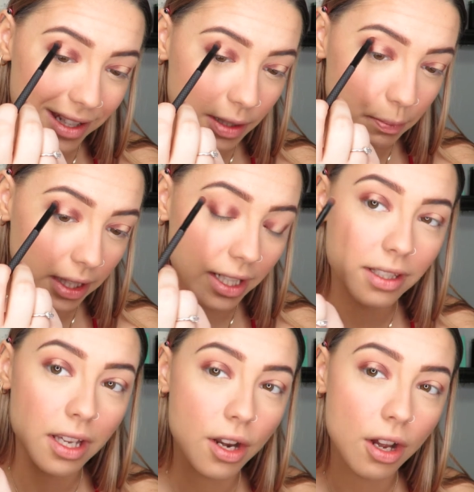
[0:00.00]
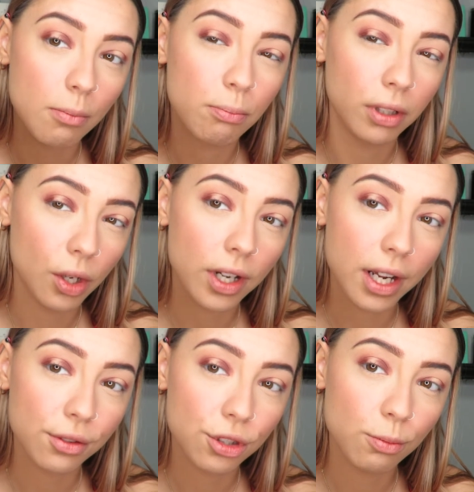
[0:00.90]
in its place and not blow it
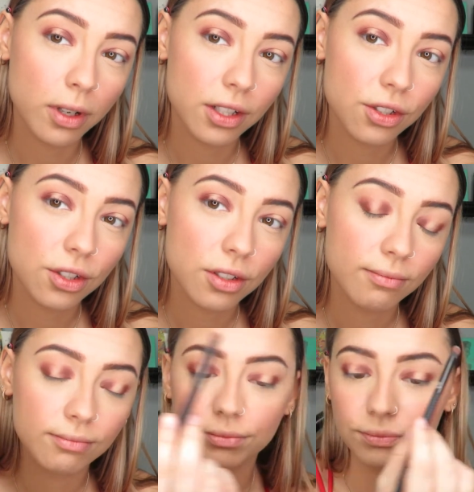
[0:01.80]
out too much.